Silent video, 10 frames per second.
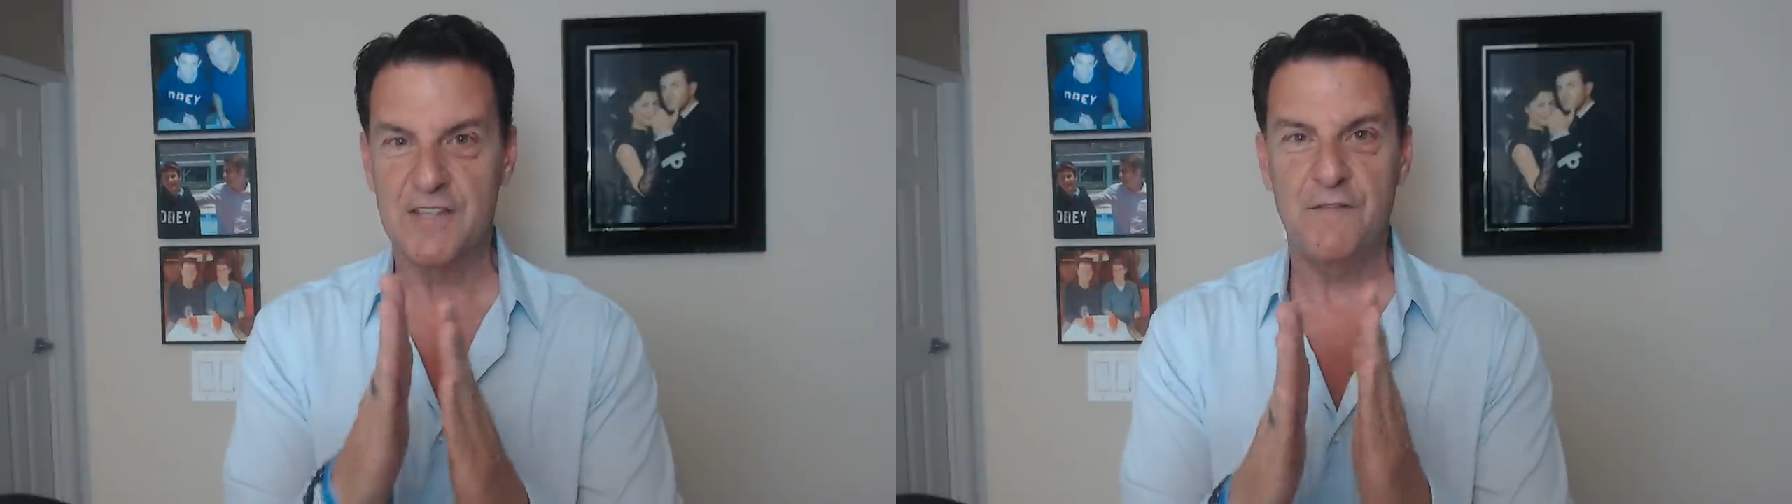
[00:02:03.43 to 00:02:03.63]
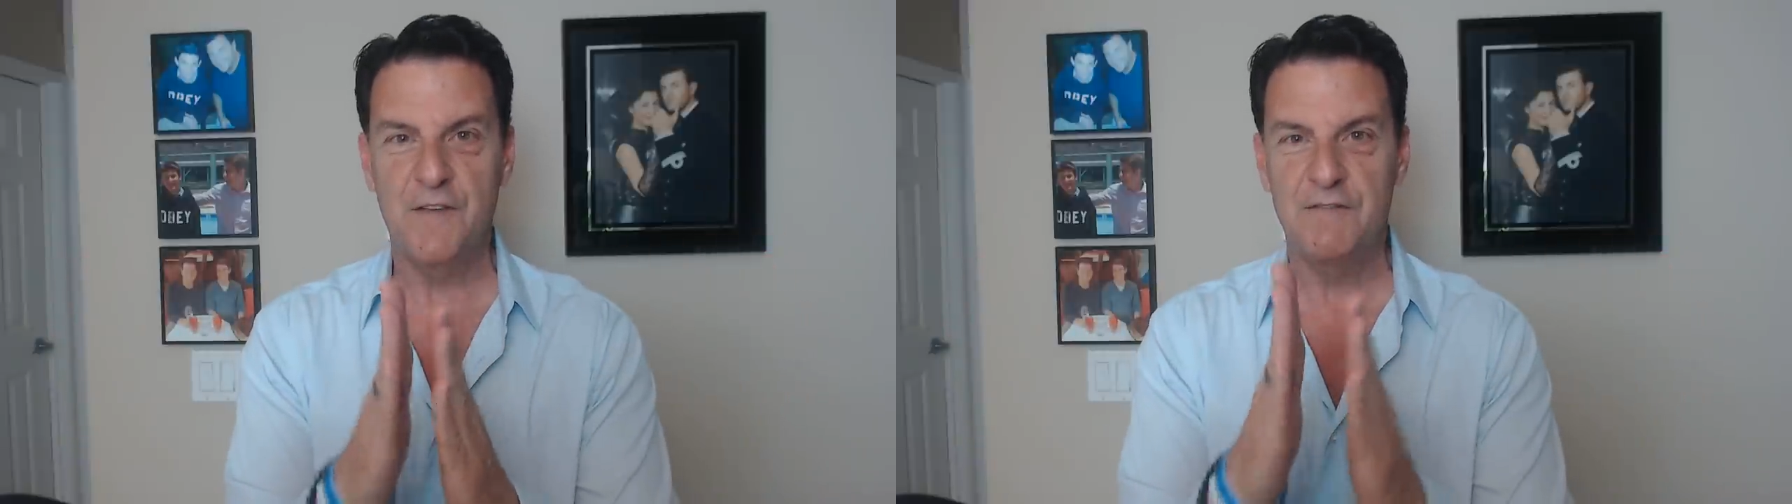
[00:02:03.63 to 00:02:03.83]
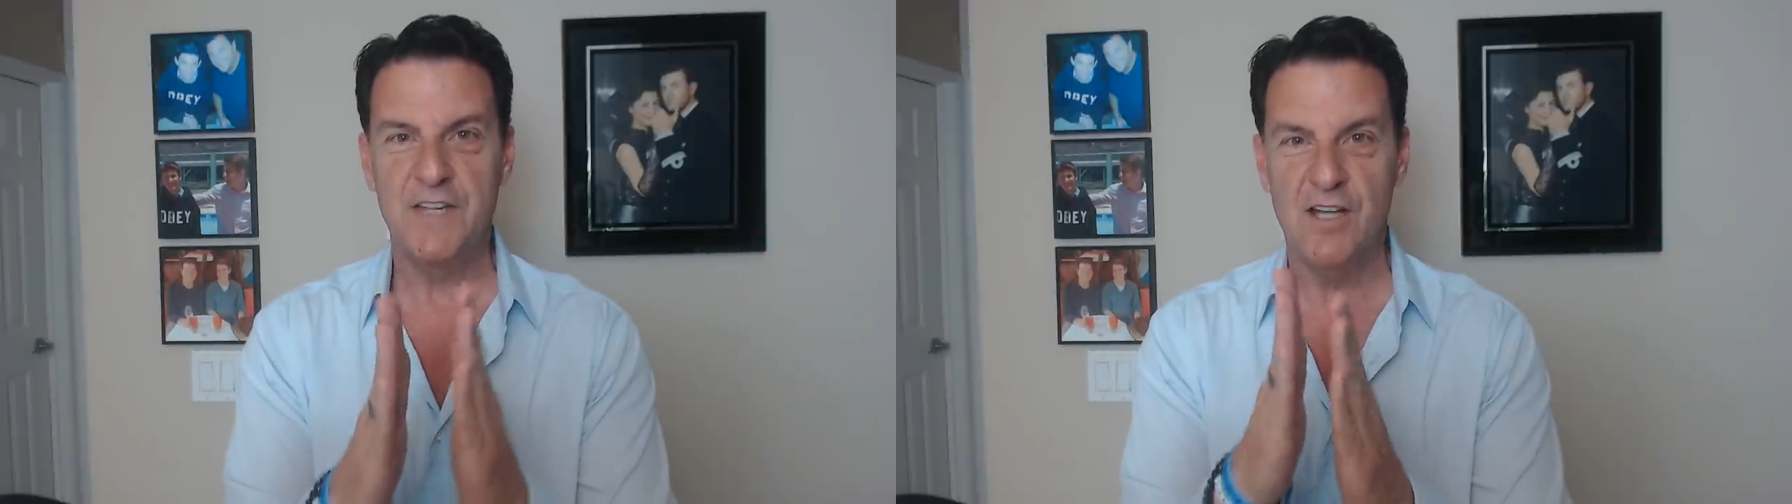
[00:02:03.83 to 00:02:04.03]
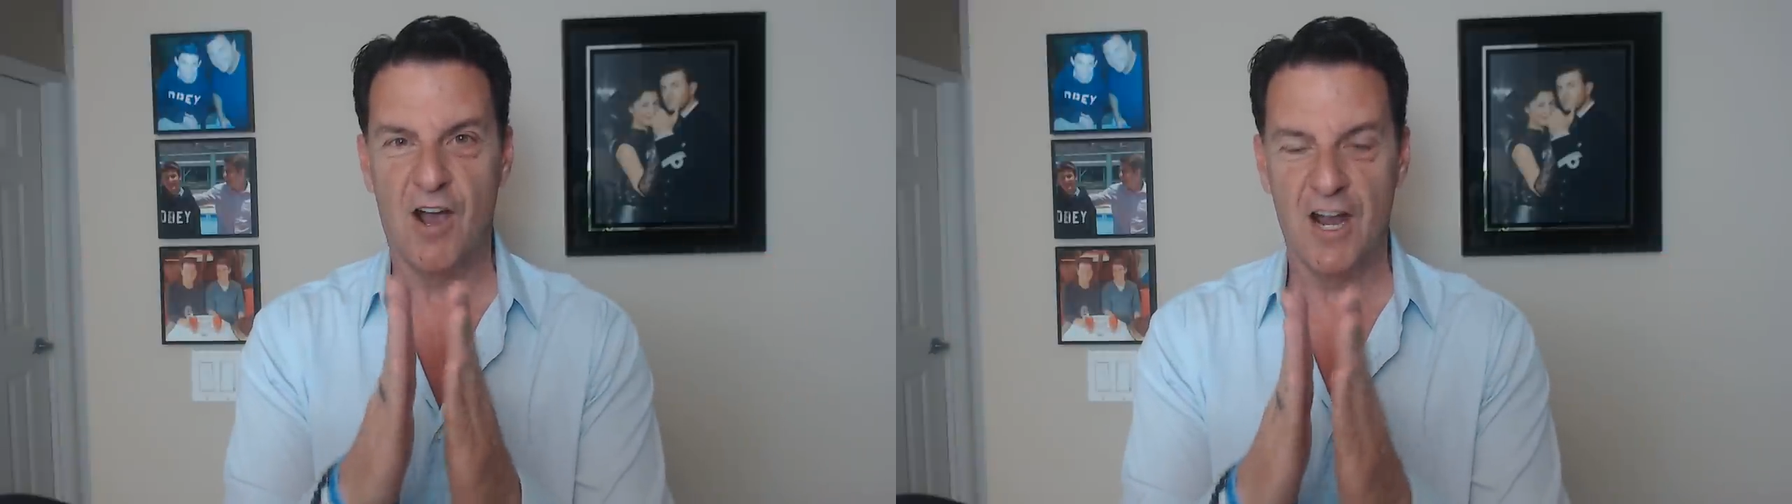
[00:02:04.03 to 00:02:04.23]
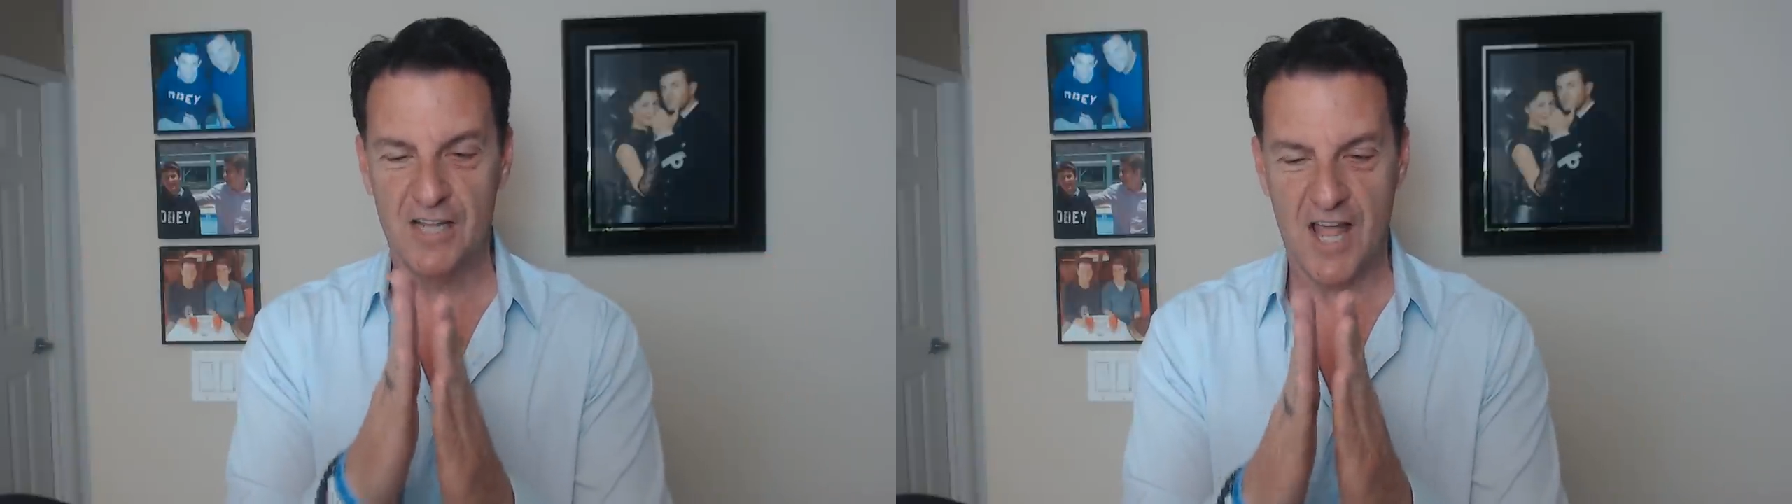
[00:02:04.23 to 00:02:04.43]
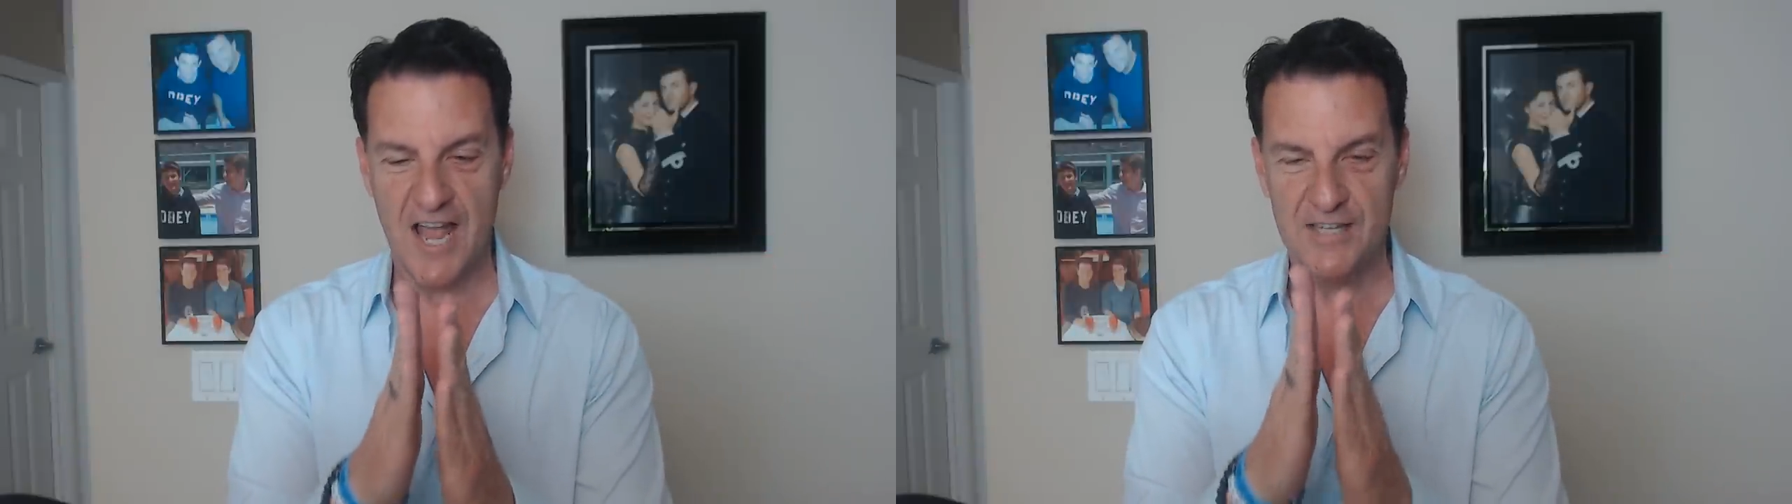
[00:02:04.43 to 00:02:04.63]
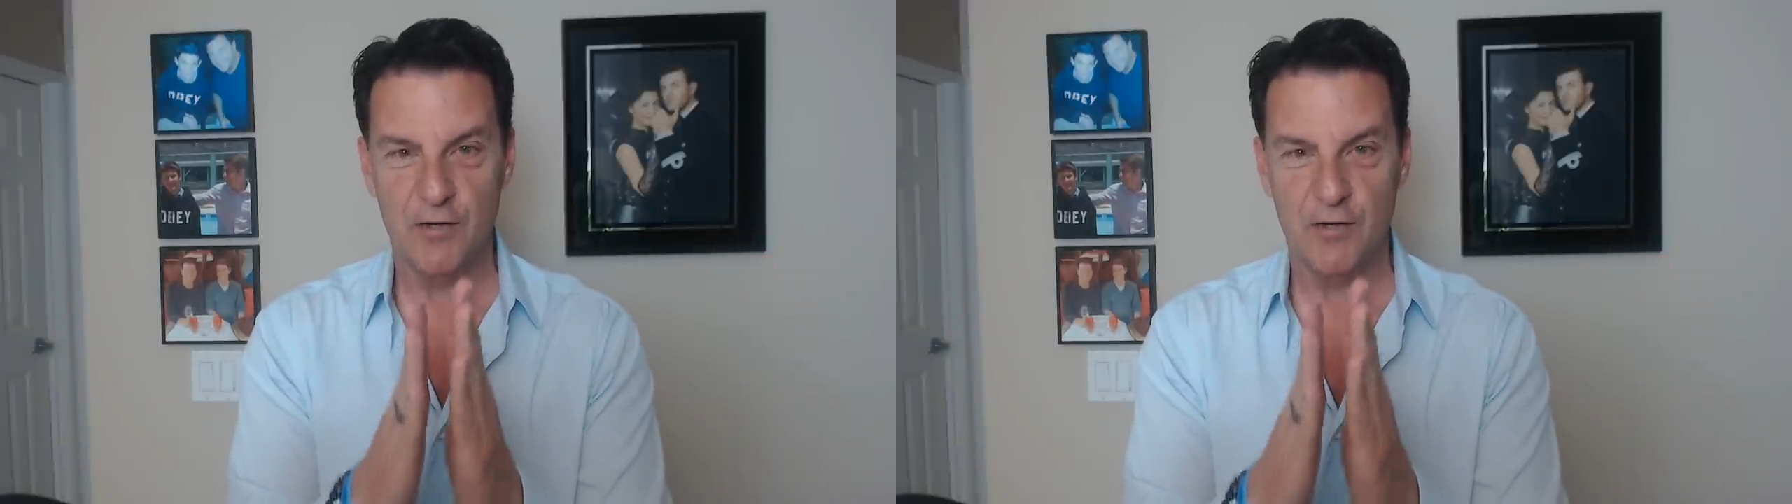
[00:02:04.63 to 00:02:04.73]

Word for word: the 50-yard line,